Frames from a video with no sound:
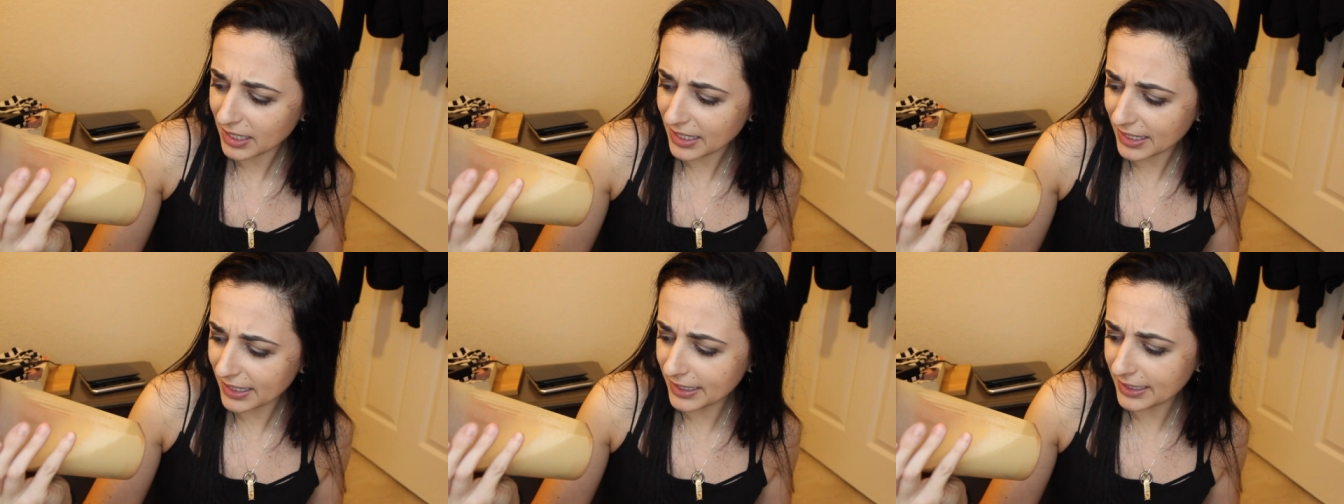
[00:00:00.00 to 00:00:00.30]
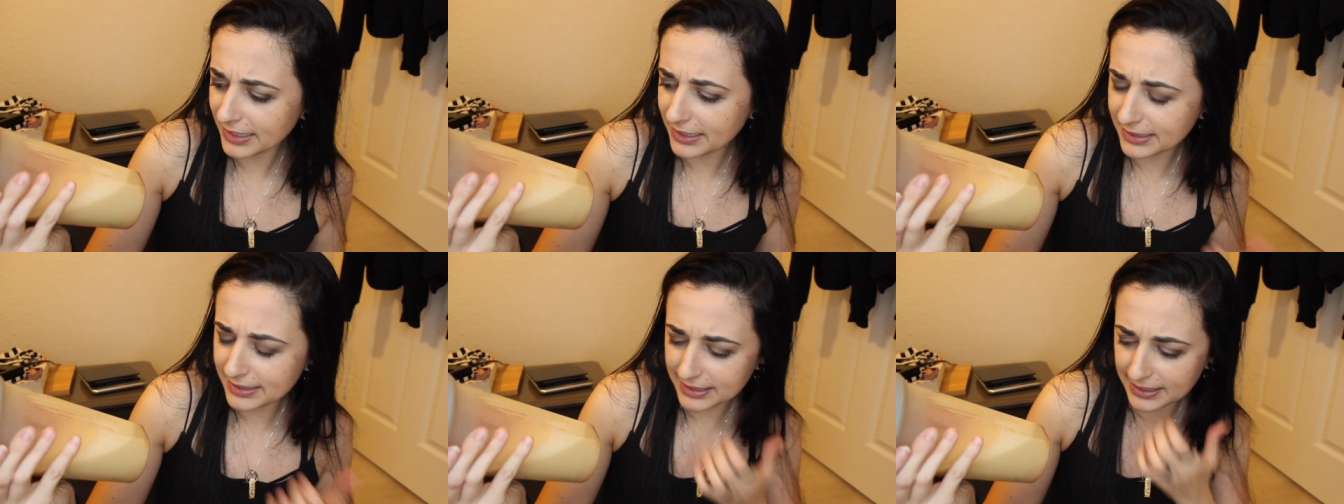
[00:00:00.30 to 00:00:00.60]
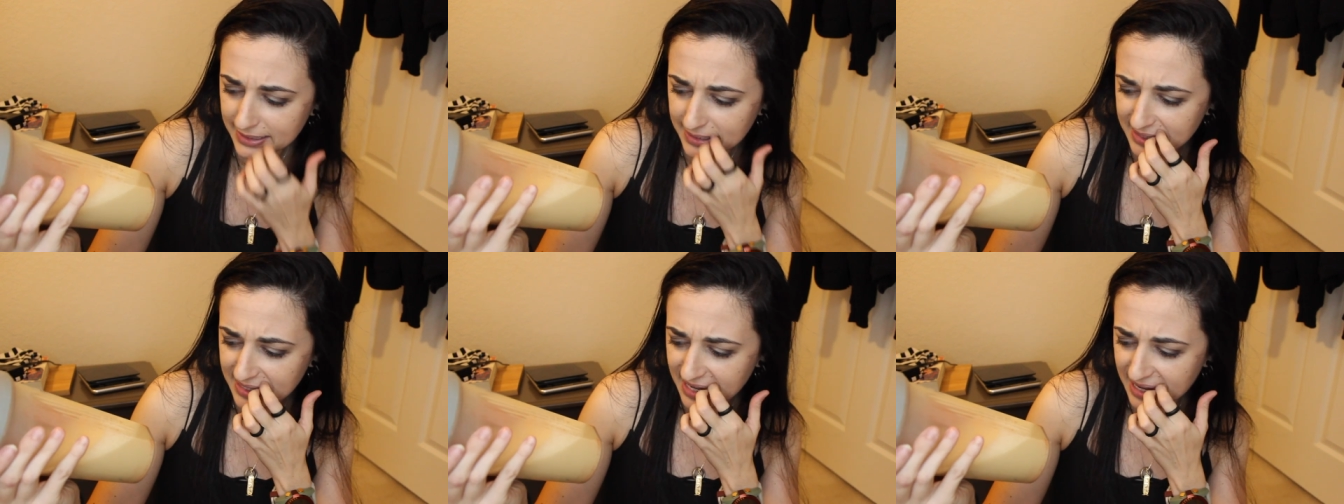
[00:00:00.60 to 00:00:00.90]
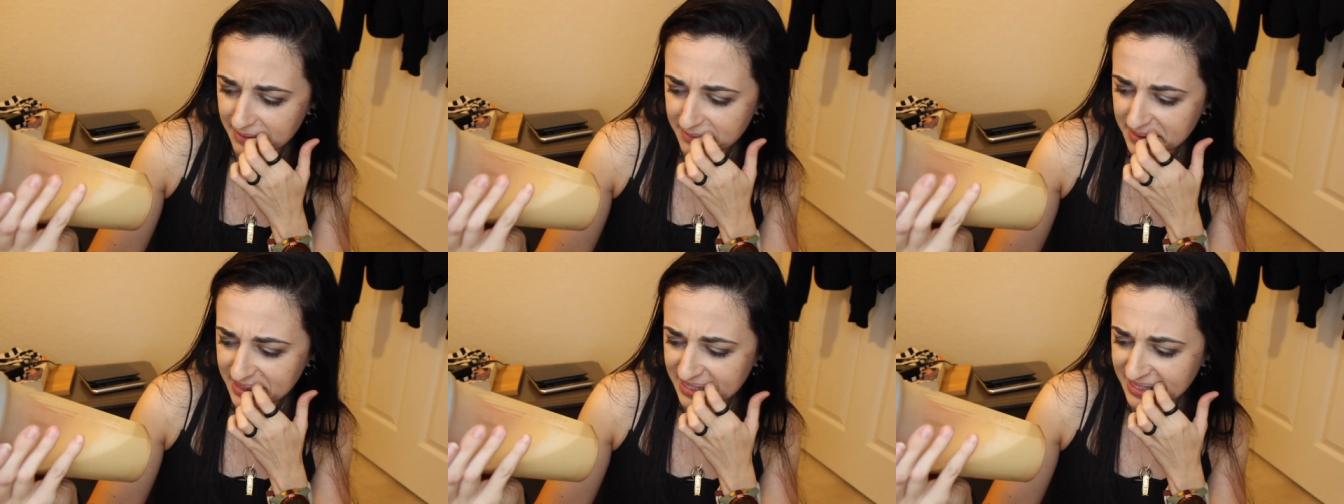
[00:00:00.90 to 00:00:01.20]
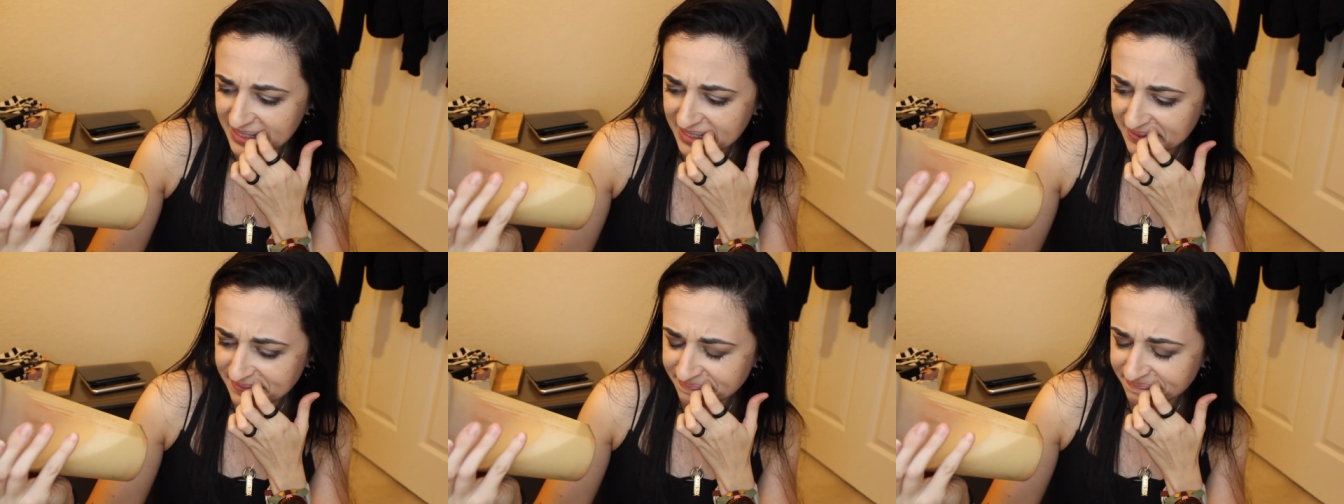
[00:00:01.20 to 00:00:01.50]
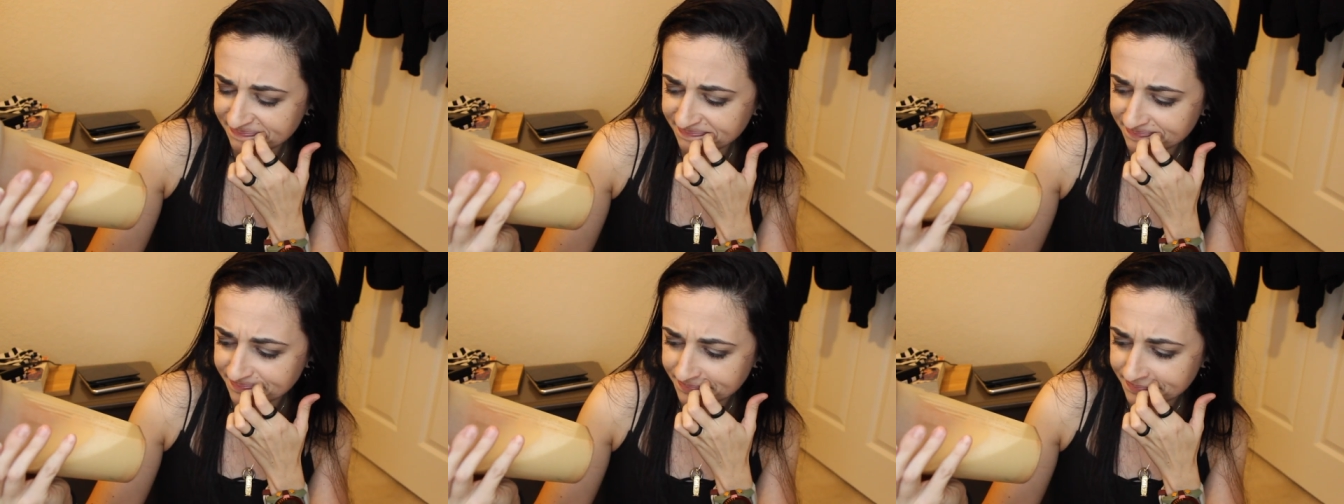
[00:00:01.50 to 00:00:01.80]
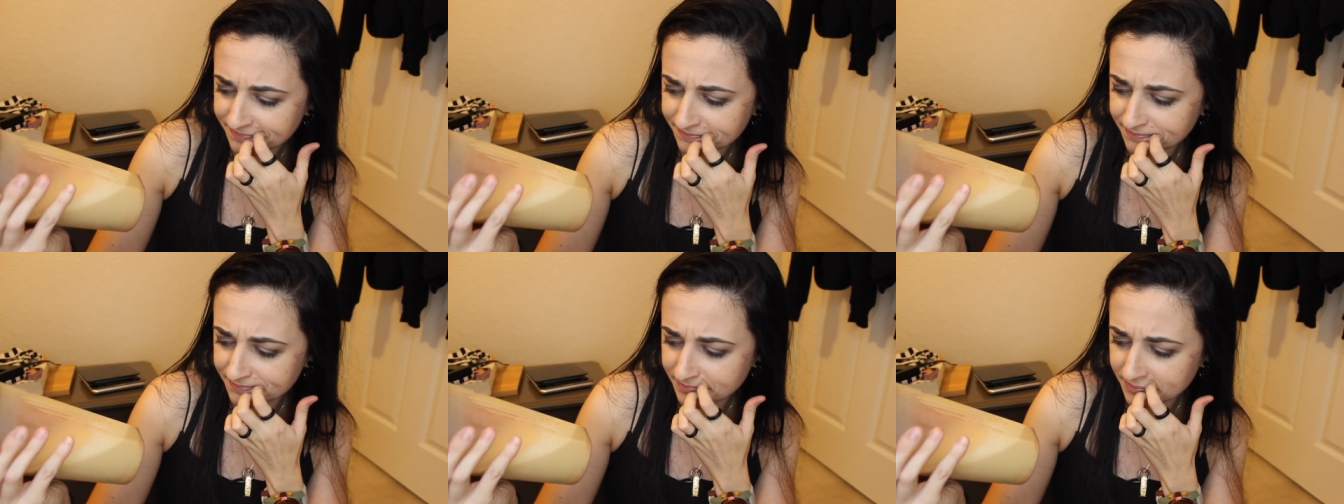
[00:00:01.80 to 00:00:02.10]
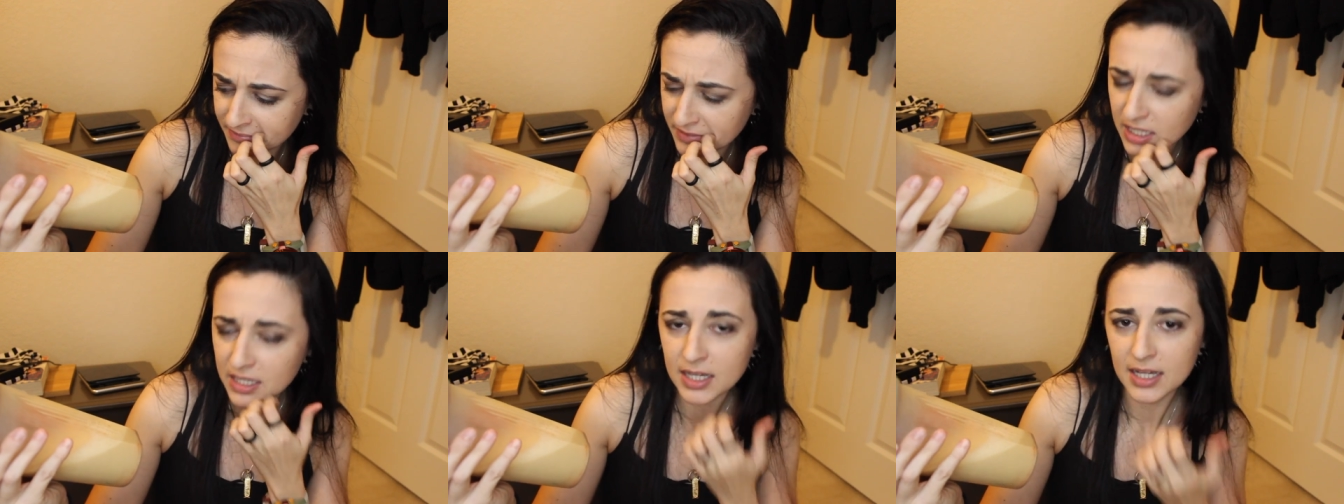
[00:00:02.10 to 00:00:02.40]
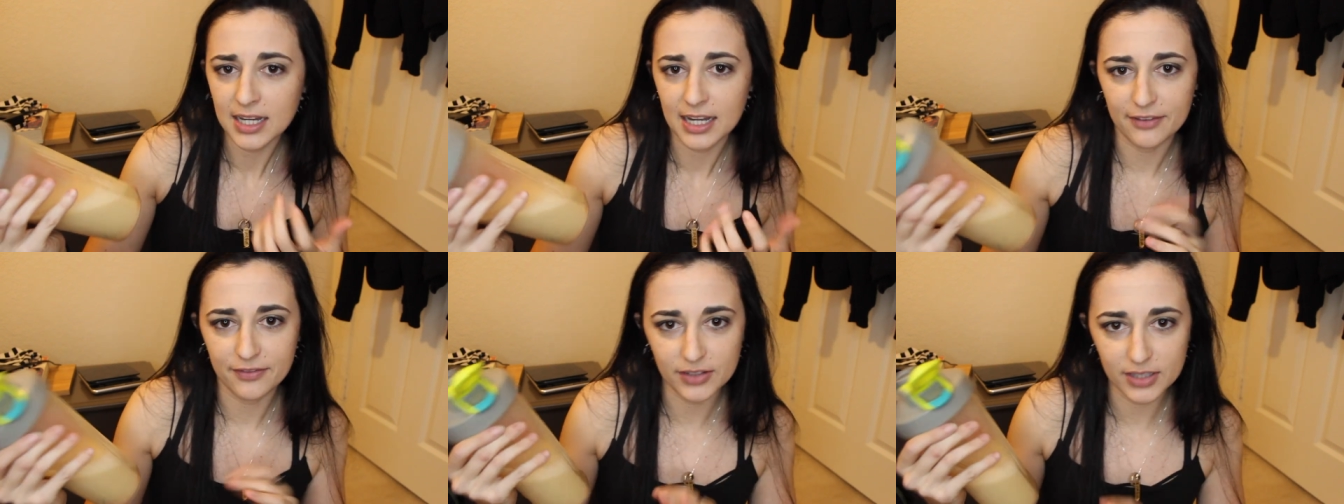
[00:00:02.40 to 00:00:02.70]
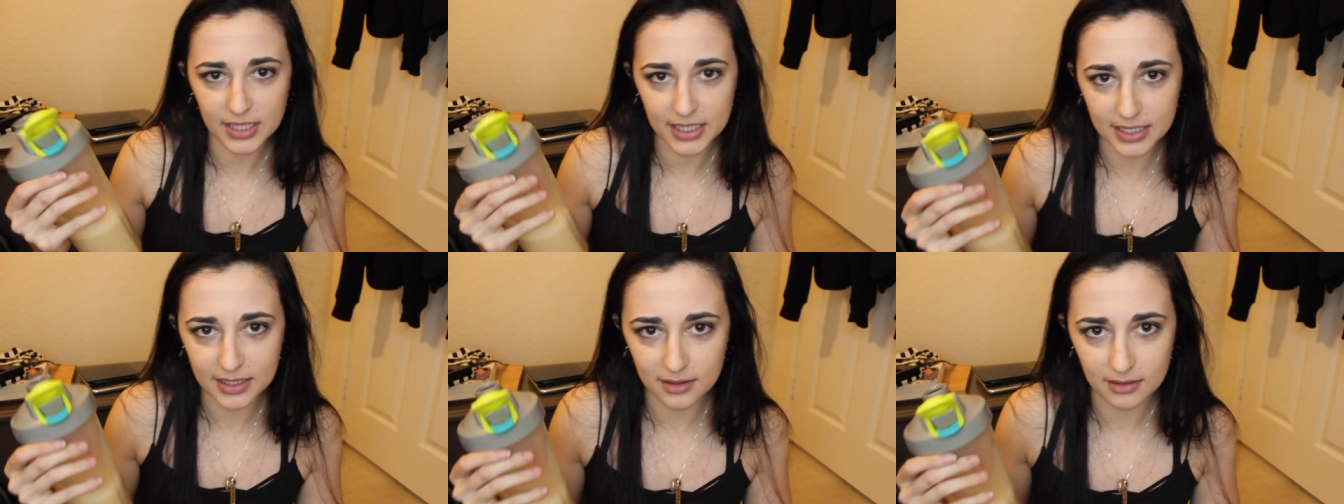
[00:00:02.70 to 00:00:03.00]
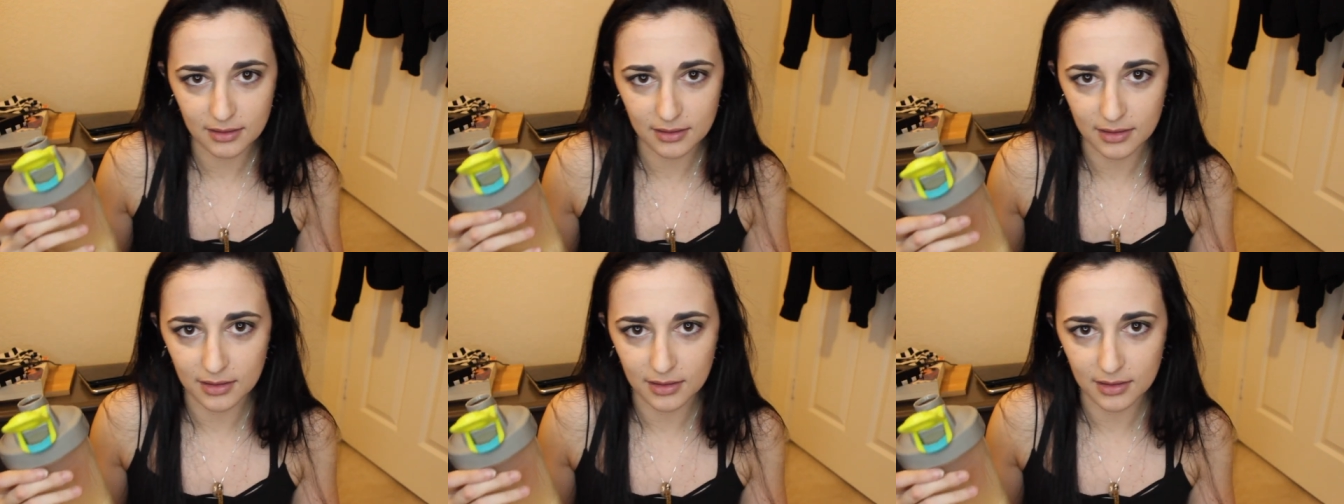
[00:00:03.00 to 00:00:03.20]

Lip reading: And I mean, I feel like